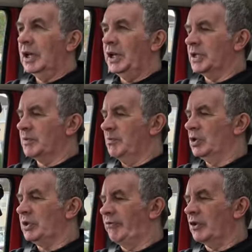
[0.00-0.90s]
and it's a
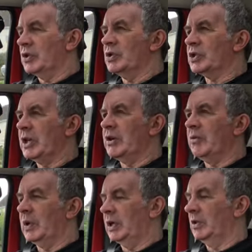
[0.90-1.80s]
multifunction
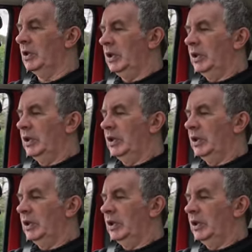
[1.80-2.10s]
steering wheel.